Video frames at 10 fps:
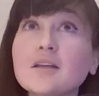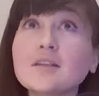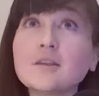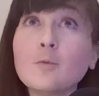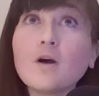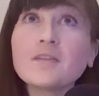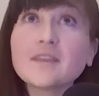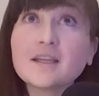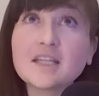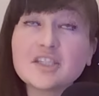the one
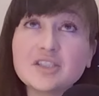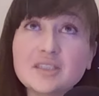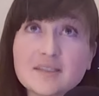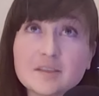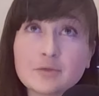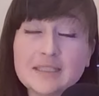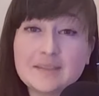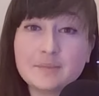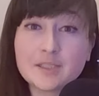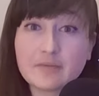thing that she doesn't really
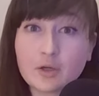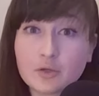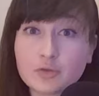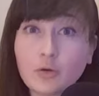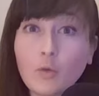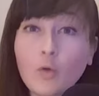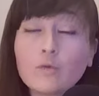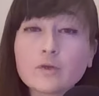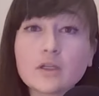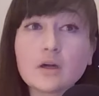seem to have a control
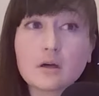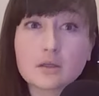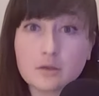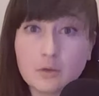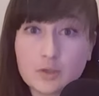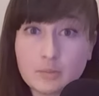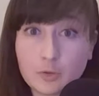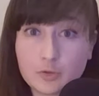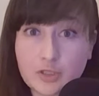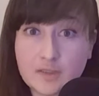over are her own
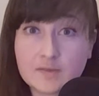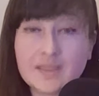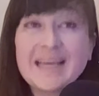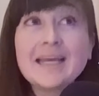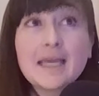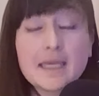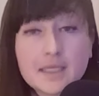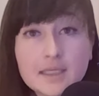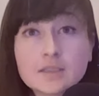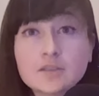emotions.
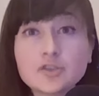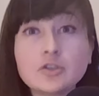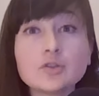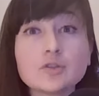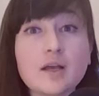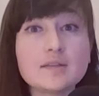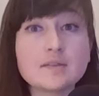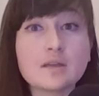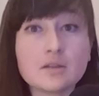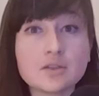And she also has
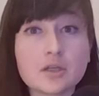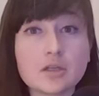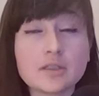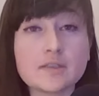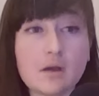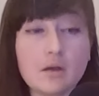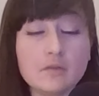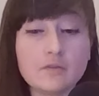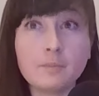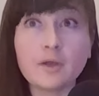this undercurrent
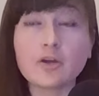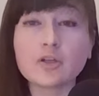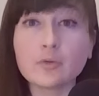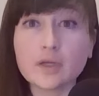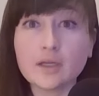of paranoia